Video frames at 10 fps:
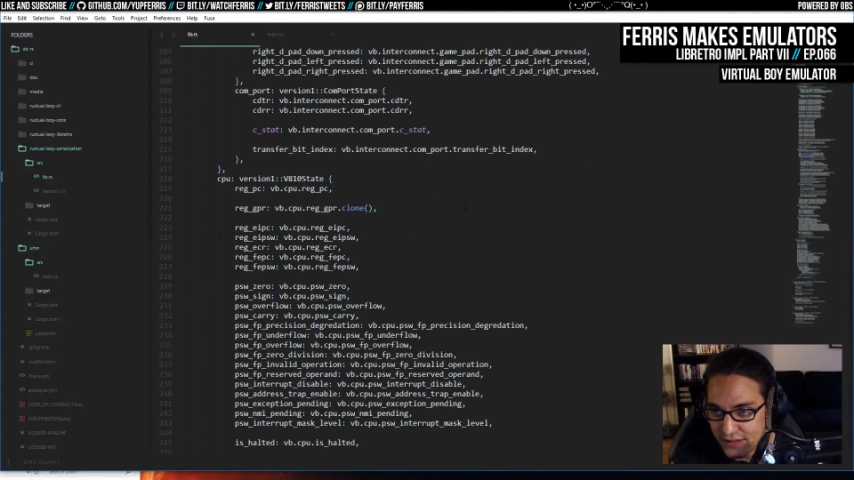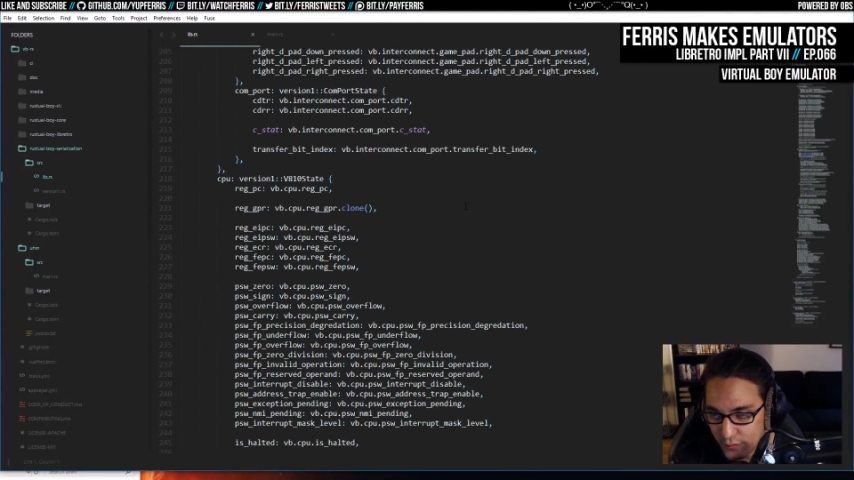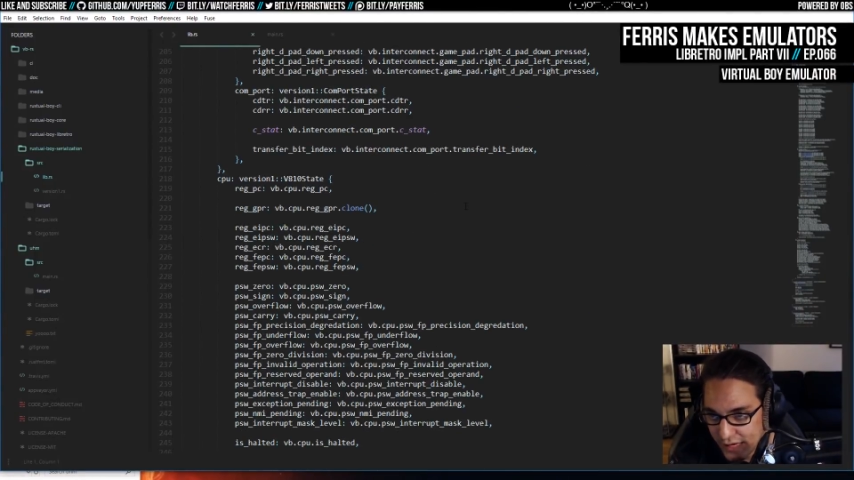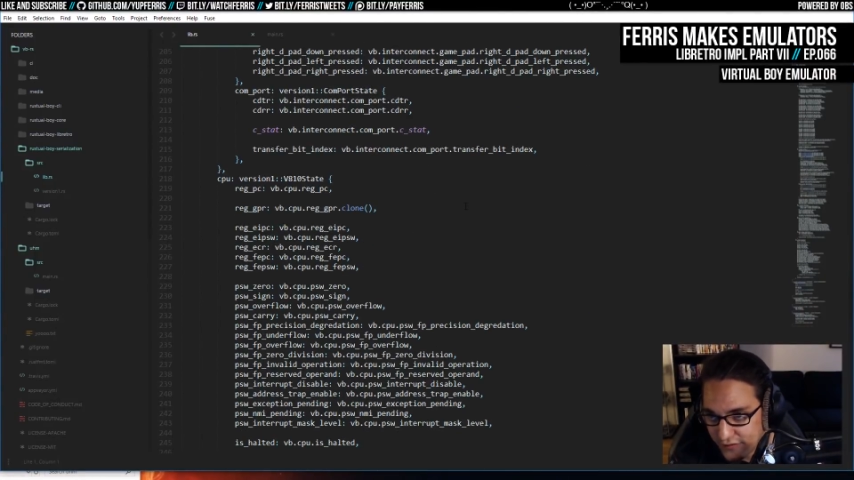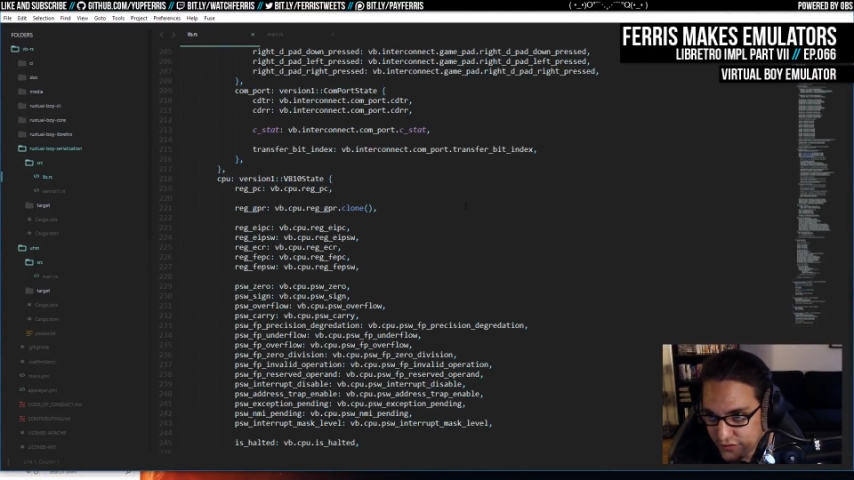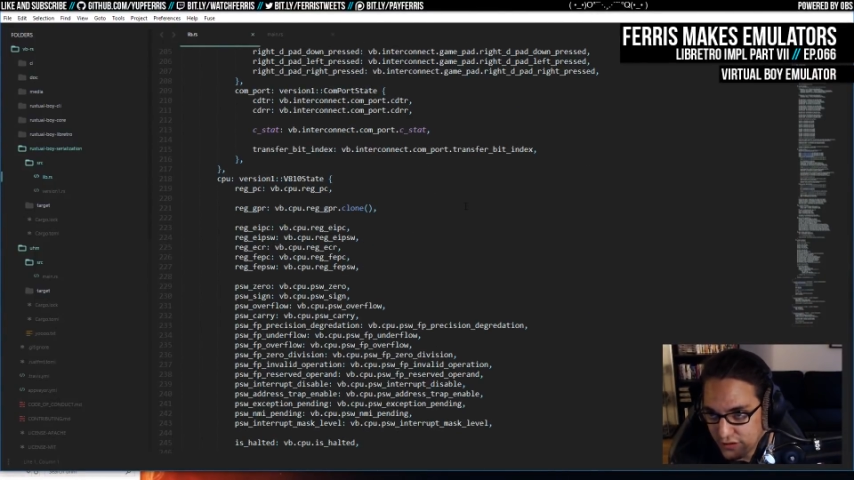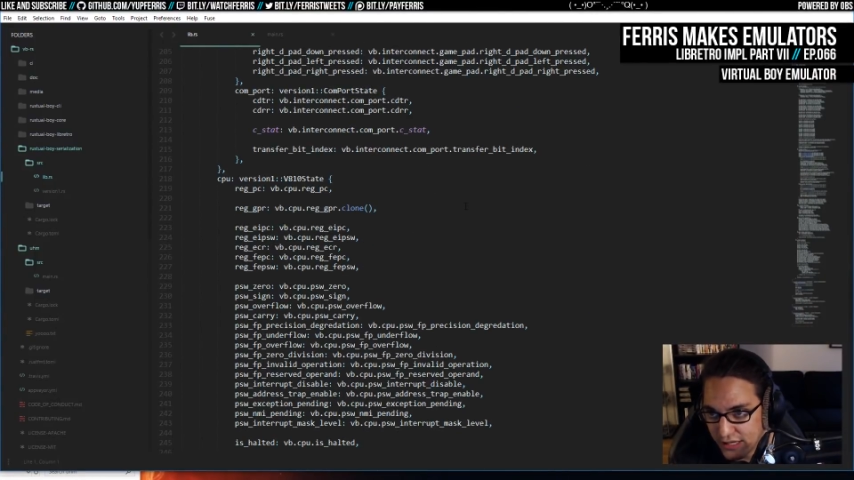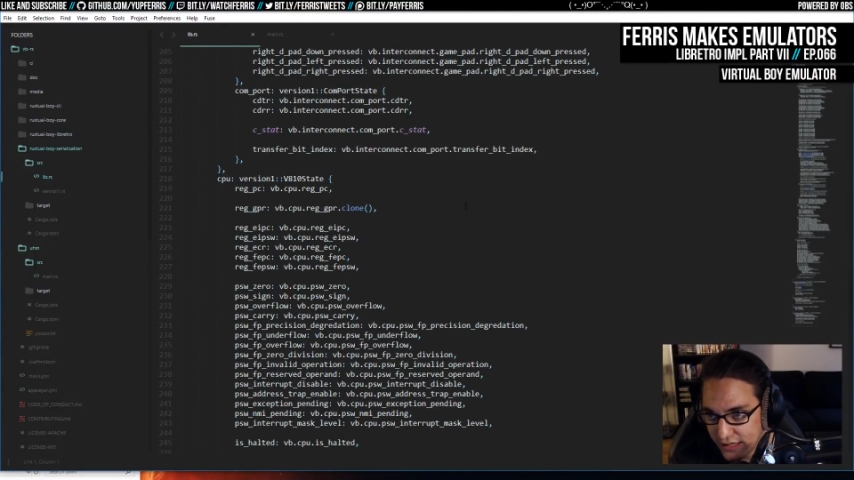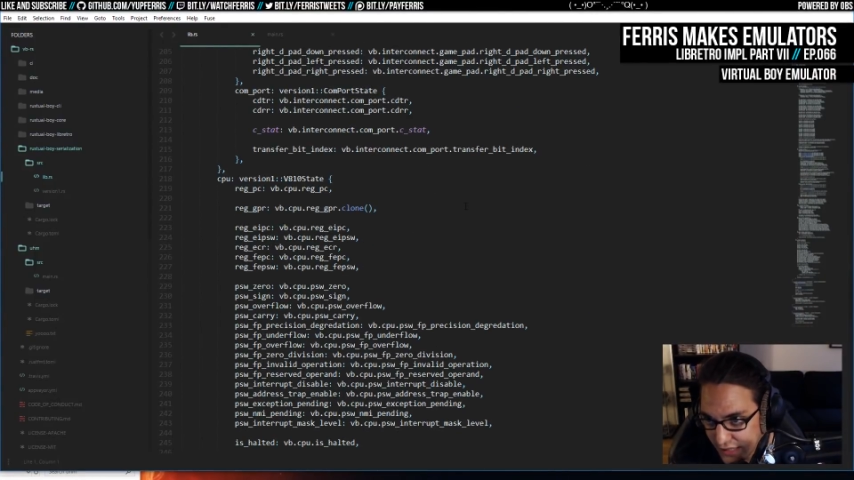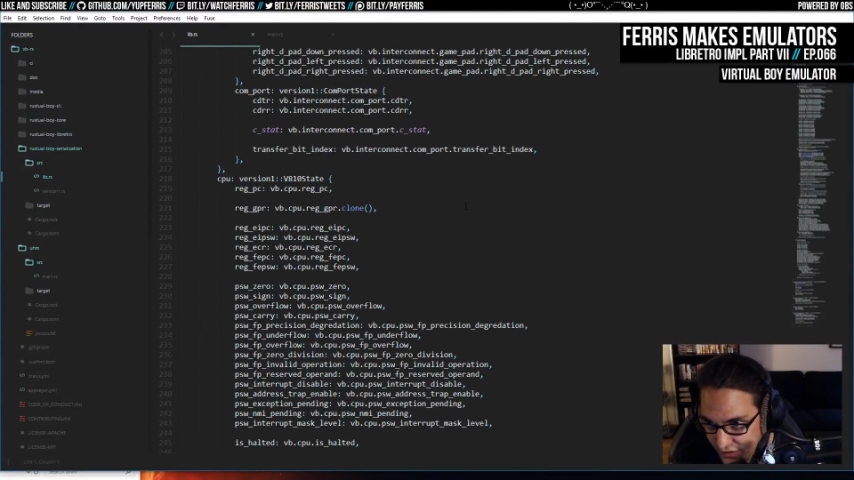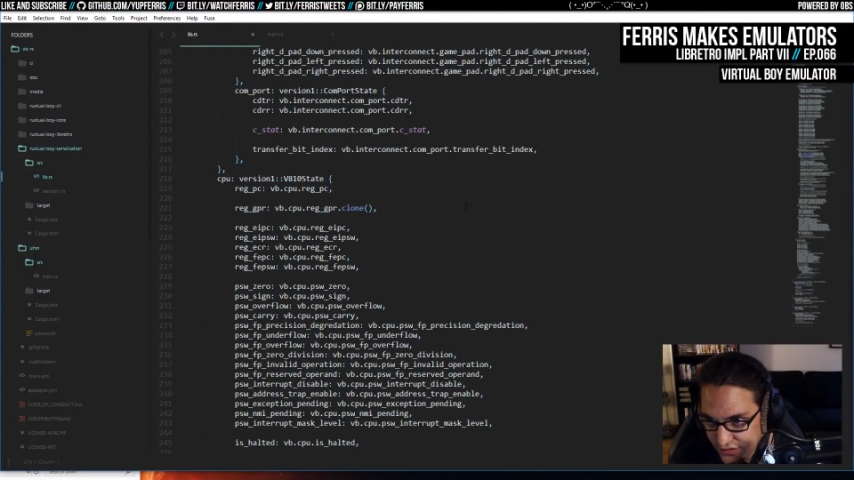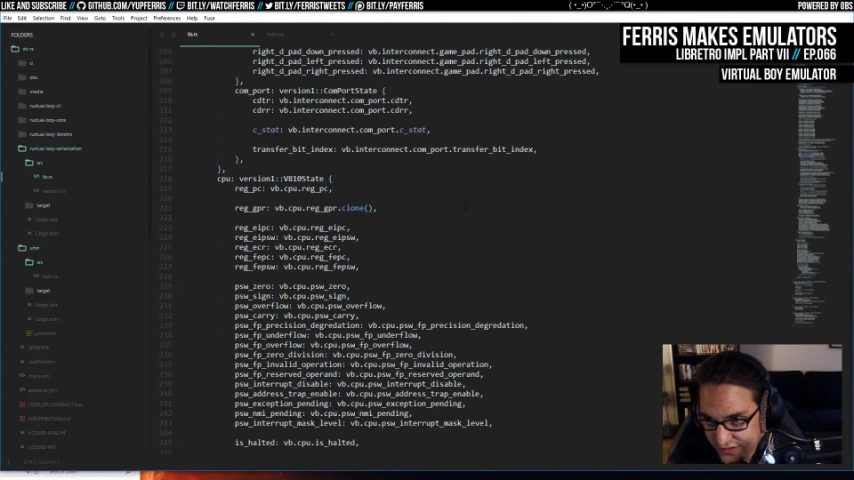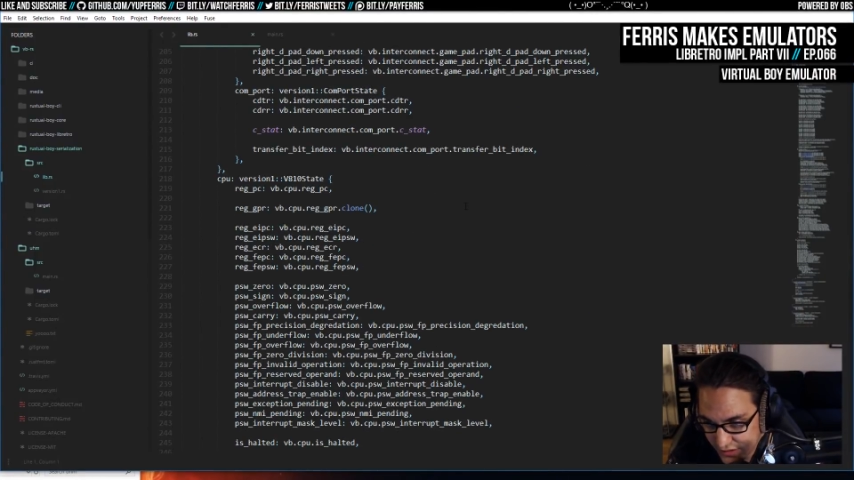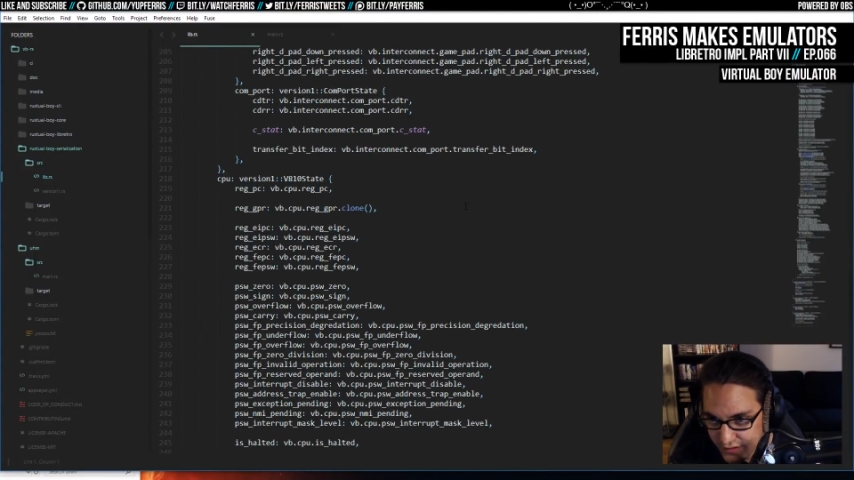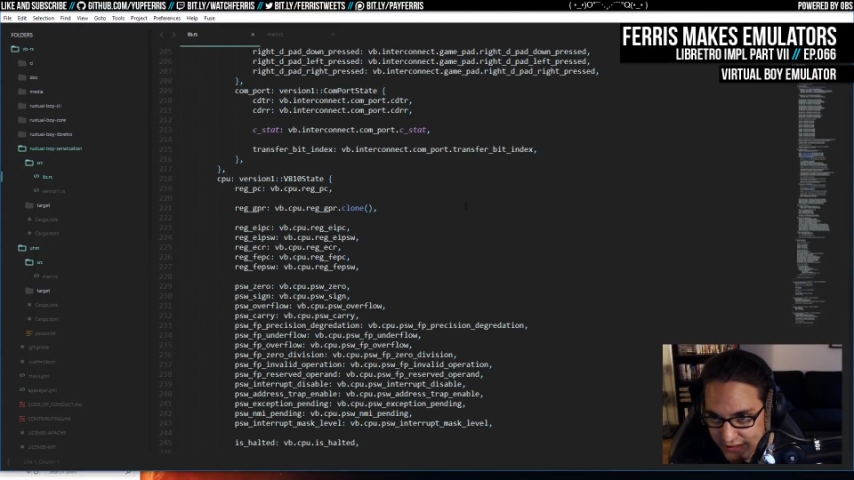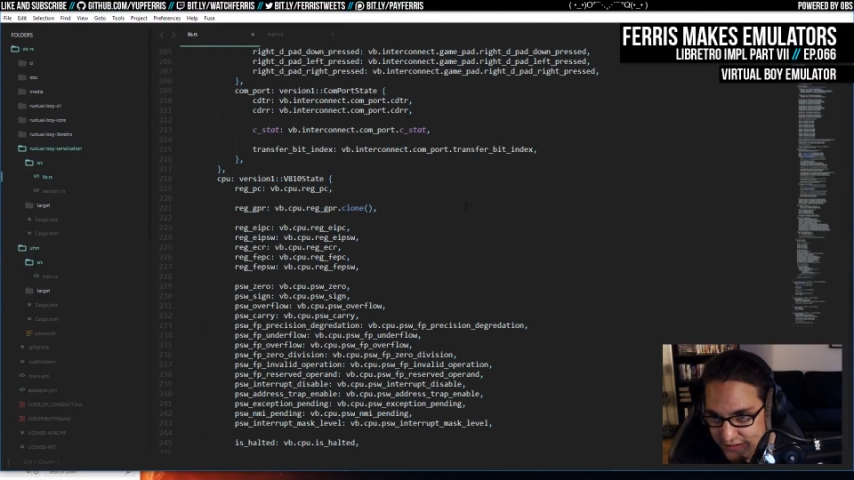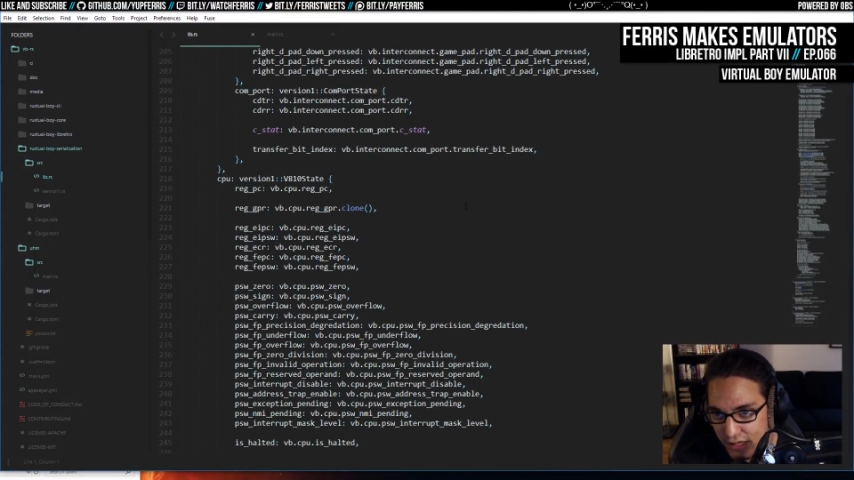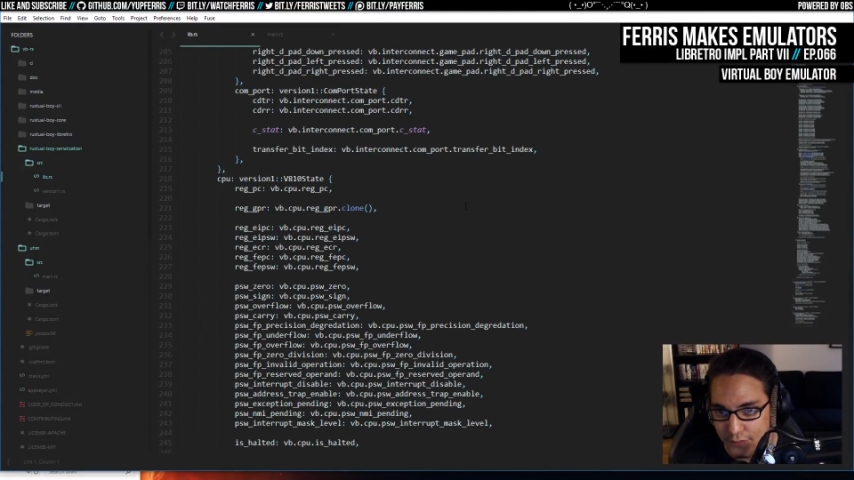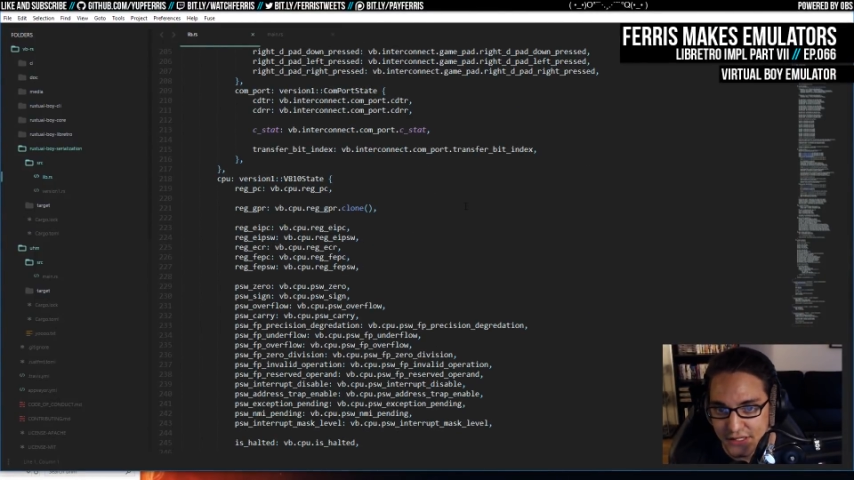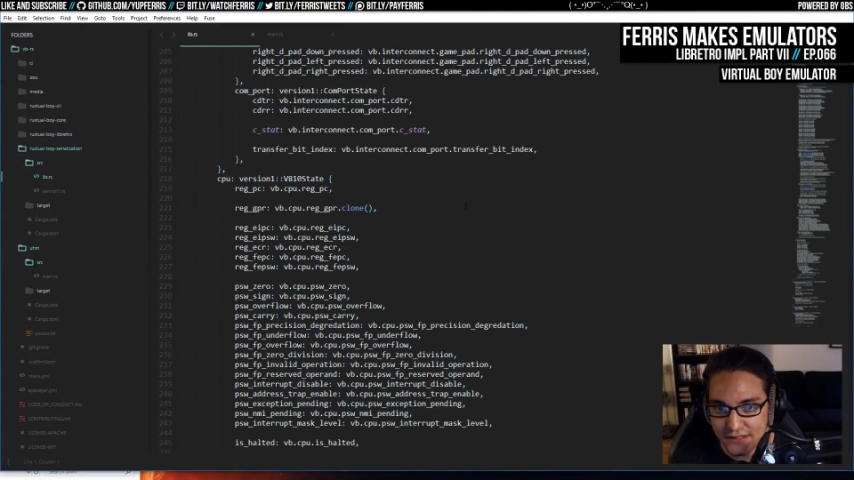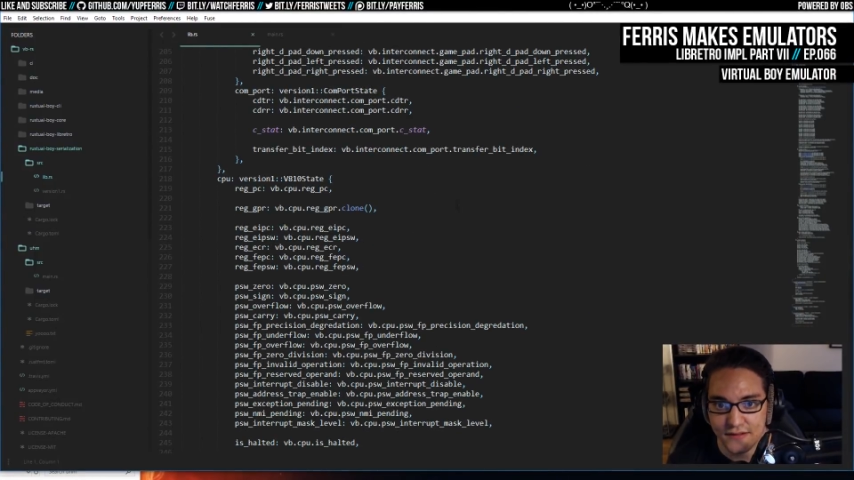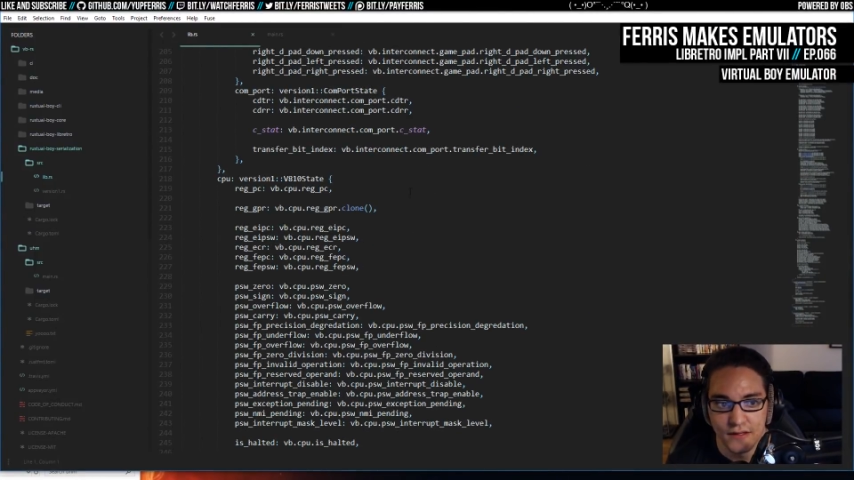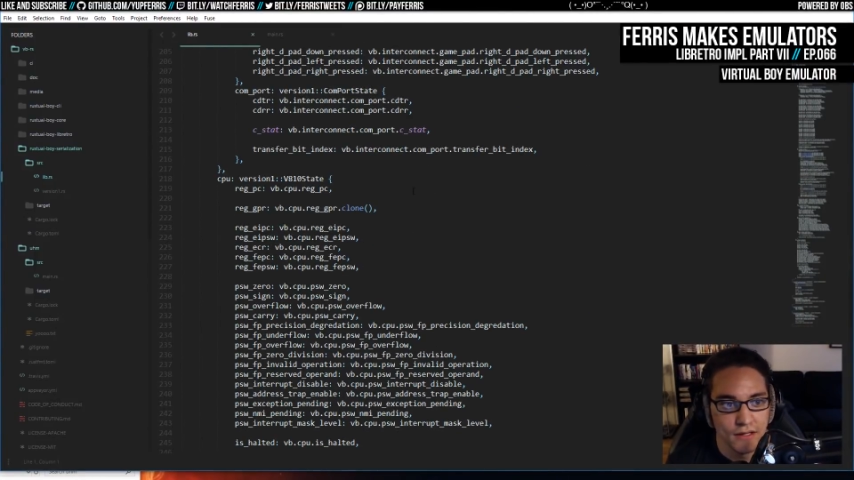and then we have Serde actually serialize that object.